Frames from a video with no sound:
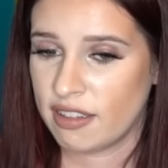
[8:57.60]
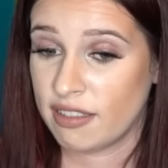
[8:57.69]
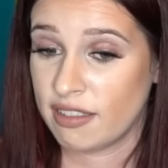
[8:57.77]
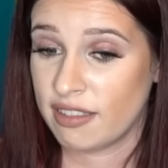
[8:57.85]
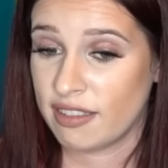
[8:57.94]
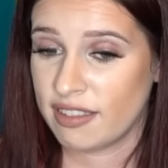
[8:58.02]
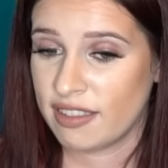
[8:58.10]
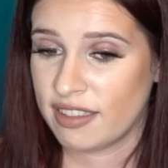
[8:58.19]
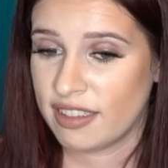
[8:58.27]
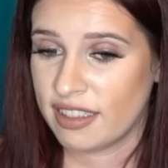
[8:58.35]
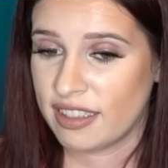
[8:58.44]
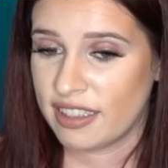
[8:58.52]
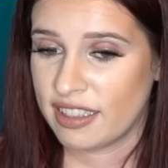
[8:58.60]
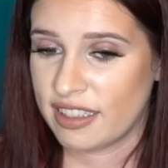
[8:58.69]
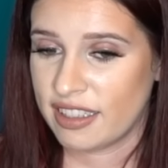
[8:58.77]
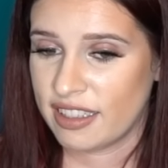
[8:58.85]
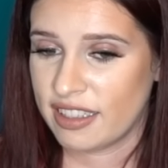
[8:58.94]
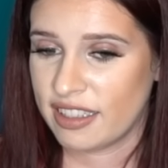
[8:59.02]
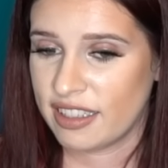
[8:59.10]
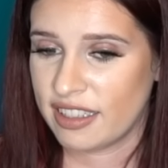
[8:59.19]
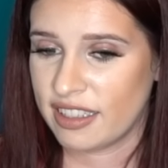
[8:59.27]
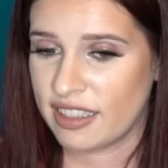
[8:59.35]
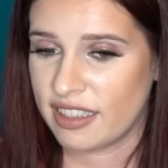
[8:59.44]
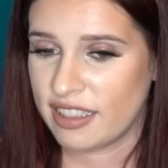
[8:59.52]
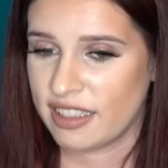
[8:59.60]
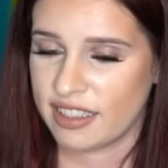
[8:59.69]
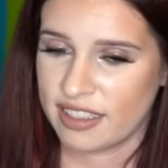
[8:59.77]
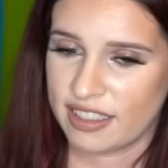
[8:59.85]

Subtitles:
The person shown says nothing.